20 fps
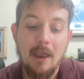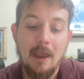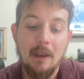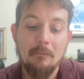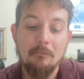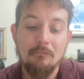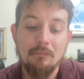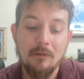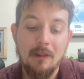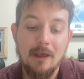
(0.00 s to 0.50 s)

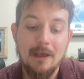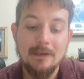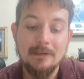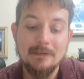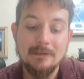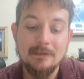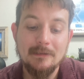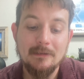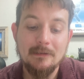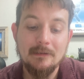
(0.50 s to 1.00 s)
and
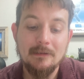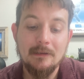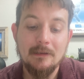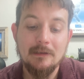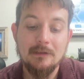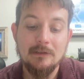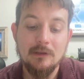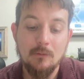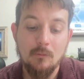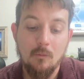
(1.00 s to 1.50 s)
blessed
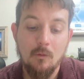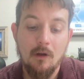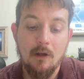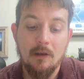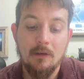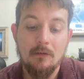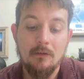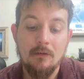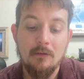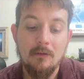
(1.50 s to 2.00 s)
is the
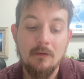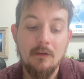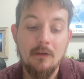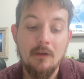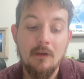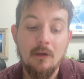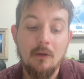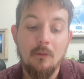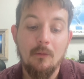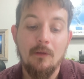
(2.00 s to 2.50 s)
one
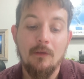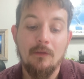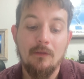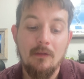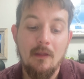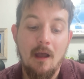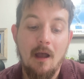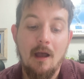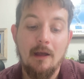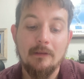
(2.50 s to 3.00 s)
who is
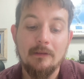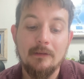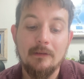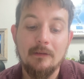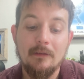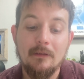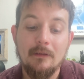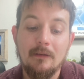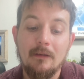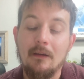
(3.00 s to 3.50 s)
not
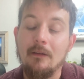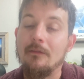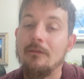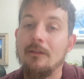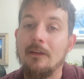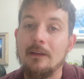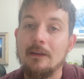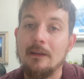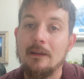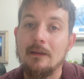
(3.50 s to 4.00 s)

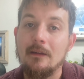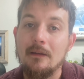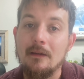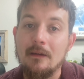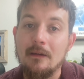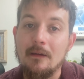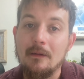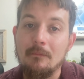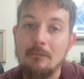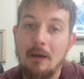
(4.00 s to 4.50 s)
offended
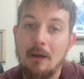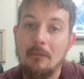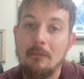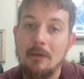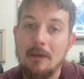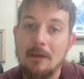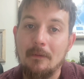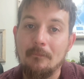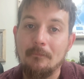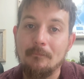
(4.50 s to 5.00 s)
by
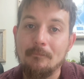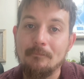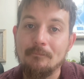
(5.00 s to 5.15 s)
me."